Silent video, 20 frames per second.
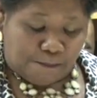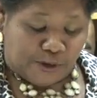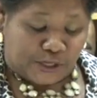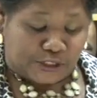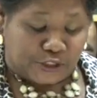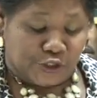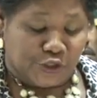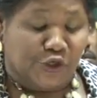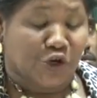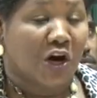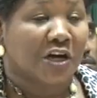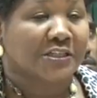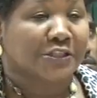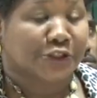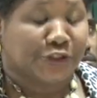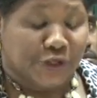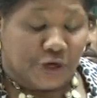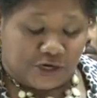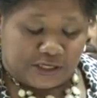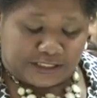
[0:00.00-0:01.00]
but
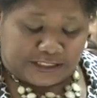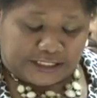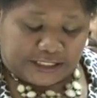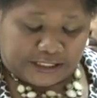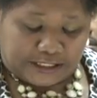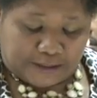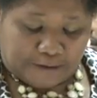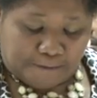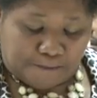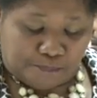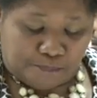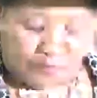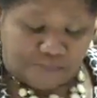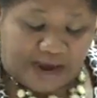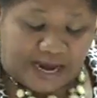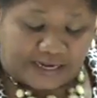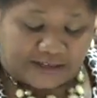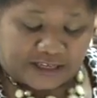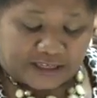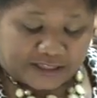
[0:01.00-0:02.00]
not daunted by